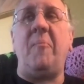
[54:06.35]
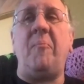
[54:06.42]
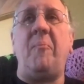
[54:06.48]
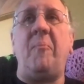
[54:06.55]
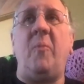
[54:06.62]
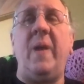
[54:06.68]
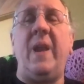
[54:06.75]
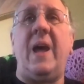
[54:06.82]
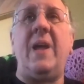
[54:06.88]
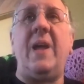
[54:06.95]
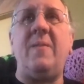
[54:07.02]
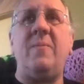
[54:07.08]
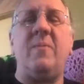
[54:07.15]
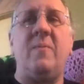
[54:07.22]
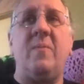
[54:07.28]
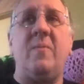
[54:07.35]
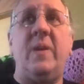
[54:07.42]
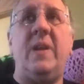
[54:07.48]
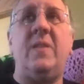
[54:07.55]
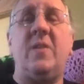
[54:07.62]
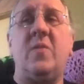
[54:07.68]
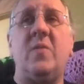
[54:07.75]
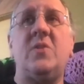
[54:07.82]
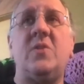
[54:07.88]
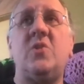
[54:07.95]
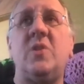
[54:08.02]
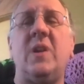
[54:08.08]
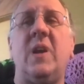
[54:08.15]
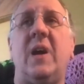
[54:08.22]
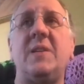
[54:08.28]
When I read the
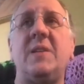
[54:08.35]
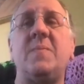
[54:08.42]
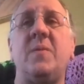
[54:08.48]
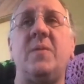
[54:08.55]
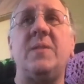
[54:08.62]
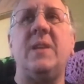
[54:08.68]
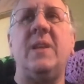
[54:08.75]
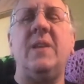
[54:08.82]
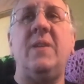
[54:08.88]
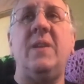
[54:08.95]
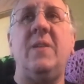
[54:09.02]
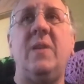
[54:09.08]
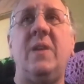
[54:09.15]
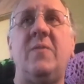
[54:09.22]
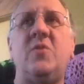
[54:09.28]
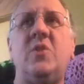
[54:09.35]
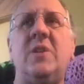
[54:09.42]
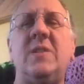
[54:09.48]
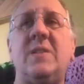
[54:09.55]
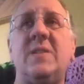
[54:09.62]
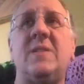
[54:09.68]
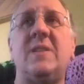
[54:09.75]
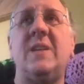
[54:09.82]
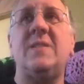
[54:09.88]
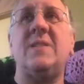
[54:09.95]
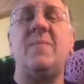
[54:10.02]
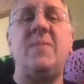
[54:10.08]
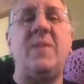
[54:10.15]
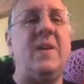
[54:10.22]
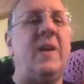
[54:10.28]
Christian Gospels, if Jesus says
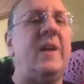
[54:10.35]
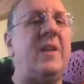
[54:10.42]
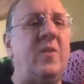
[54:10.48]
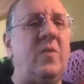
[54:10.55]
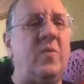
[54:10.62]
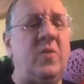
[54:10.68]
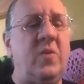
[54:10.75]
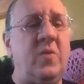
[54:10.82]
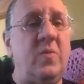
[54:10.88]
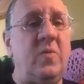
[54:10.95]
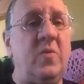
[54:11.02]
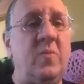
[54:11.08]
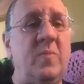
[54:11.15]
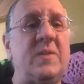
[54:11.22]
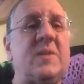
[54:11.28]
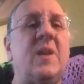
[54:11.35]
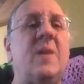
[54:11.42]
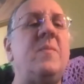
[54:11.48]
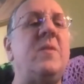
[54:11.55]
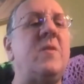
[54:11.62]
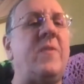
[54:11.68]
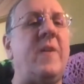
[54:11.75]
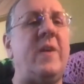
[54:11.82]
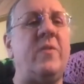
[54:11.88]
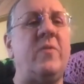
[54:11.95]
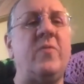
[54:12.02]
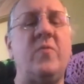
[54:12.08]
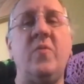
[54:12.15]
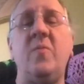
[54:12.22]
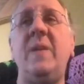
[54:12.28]
something like, you must come to the Father
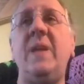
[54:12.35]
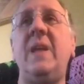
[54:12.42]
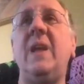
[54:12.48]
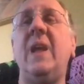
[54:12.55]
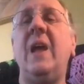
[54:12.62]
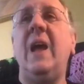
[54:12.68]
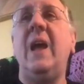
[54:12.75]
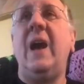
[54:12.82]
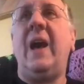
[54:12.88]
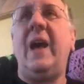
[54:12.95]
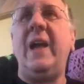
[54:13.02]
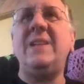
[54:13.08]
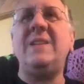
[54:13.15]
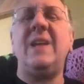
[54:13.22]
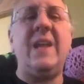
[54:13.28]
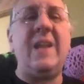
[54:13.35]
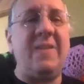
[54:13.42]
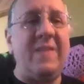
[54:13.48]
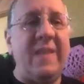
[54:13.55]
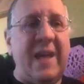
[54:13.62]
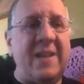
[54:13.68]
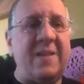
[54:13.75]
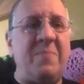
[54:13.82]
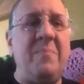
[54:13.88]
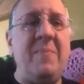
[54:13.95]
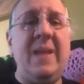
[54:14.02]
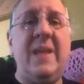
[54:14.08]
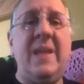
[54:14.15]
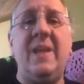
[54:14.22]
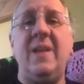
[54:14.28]
through me, I take that
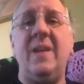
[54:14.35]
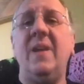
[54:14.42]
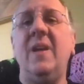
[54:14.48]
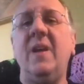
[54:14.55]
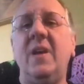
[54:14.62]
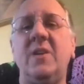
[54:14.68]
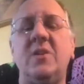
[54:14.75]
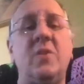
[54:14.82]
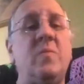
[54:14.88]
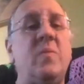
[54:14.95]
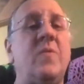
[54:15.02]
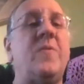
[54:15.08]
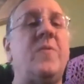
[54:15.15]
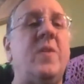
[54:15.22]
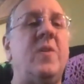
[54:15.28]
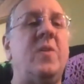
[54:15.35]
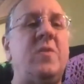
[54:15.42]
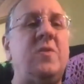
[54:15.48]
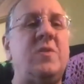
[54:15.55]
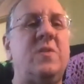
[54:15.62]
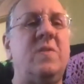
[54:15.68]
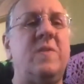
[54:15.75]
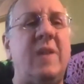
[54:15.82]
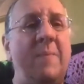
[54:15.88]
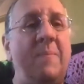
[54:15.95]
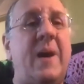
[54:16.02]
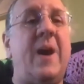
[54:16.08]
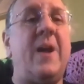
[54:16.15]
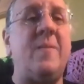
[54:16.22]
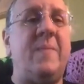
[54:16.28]
me to refer to the
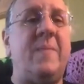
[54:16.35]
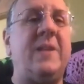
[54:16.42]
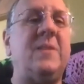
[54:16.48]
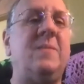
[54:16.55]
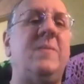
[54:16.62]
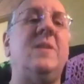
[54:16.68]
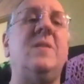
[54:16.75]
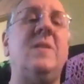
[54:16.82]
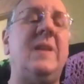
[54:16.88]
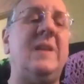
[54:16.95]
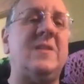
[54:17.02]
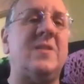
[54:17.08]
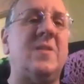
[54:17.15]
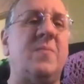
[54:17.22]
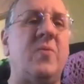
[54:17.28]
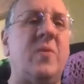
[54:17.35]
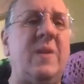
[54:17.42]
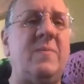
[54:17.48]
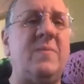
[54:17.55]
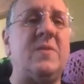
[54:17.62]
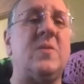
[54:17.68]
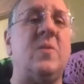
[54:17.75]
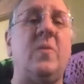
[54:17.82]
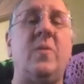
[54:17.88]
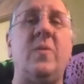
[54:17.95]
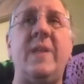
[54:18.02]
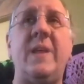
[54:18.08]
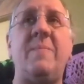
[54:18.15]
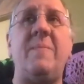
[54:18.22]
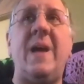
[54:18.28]
Paramatman, to that supreme soul
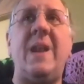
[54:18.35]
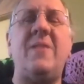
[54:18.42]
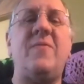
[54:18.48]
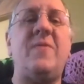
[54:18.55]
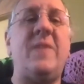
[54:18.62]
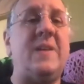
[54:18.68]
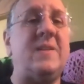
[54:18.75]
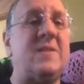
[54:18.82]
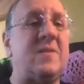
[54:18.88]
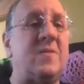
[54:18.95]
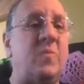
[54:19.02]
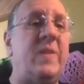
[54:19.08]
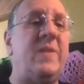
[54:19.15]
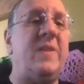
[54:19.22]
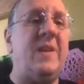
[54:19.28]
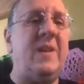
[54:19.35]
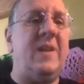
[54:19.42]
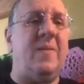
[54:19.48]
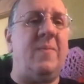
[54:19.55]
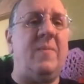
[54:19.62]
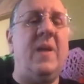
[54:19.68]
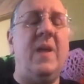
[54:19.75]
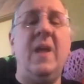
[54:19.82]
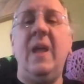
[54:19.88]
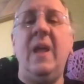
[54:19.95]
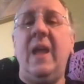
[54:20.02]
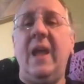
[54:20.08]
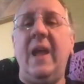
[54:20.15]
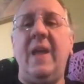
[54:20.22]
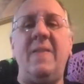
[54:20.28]
that manifests within him
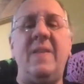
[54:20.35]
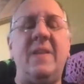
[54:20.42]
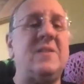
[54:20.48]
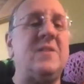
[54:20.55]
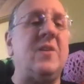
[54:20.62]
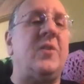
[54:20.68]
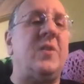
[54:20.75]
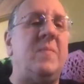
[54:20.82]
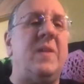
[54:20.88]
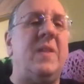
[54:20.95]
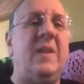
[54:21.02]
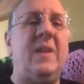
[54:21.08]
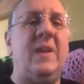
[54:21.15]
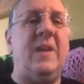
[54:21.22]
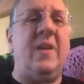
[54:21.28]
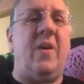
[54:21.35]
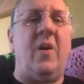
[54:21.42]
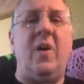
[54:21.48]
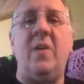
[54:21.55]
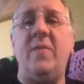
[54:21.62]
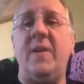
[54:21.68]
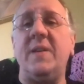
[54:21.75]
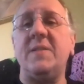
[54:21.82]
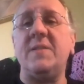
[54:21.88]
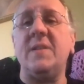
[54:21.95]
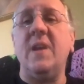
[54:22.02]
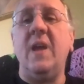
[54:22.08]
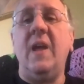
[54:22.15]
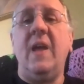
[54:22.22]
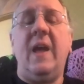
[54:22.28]
and that is ultimately in all of us.
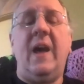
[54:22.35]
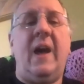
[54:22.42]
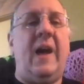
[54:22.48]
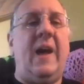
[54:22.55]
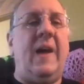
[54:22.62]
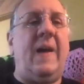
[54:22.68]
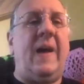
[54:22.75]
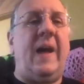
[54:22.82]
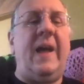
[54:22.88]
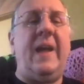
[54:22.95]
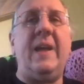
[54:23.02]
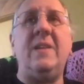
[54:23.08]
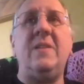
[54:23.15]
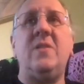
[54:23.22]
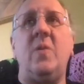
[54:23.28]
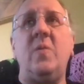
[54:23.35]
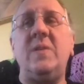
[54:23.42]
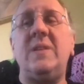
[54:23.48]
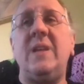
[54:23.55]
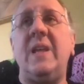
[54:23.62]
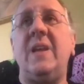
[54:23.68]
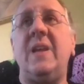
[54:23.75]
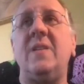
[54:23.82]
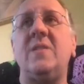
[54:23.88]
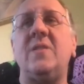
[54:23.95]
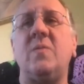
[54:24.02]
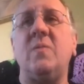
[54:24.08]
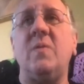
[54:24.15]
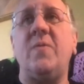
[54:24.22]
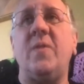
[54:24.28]
I don't take it
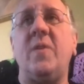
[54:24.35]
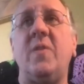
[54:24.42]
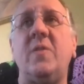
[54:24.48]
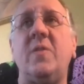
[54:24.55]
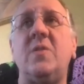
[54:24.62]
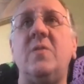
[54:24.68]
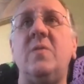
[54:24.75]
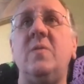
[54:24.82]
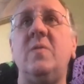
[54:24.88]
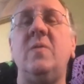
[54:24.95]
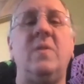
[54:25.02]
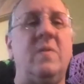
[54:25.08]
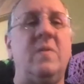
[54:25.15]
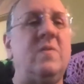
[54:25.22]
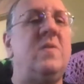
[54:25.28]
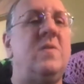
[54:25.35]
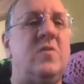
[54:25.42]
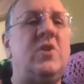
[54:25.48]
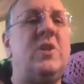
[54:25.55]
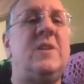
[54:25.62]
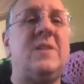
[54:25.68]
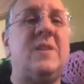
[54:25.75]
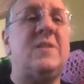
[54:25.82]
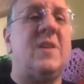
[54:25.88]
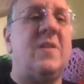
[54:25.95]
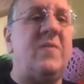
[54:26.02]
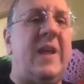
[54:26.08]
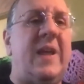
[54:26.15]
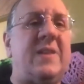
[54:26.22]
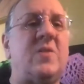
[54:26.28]
to refer to Jesus
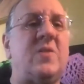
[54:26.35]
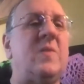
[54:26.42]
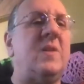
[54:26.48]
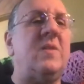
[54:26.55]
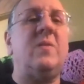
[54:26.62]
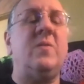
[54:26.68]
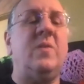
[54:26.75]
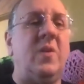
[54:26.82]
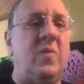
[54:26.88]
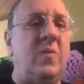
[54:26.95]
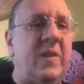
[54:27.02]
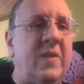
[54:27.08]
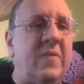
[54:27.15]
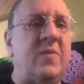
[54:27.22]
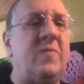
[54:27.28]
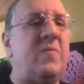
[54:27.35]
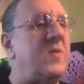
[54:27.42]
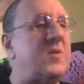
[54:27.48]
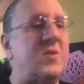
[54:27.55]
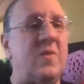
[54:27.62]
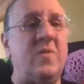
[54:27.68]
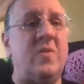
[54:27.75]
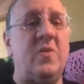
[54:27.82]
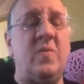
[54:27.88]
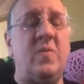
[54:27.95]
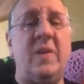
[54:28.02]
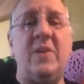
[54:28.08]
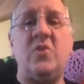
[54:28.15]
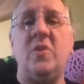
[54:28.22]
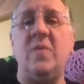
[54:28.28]
of Nazareth, who lived for a certain
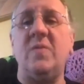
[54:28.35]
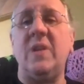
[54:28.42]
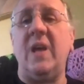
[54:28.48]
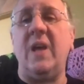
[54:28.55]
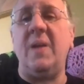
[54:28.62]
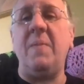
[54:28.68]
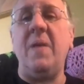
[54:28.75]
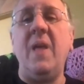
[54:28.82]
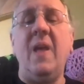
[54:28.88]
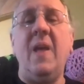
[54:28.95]
duration of time.